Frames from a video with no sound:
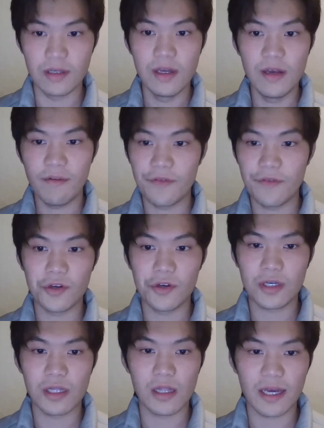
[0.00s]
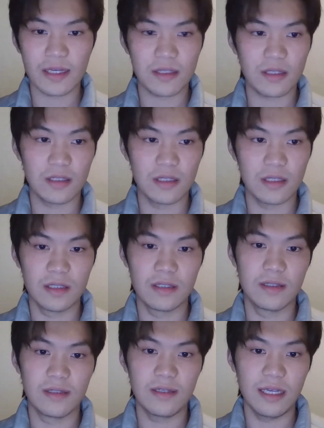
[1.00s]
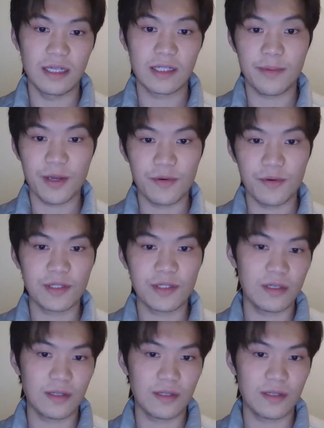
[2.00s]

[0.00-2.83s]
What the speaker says: We will collect the experiences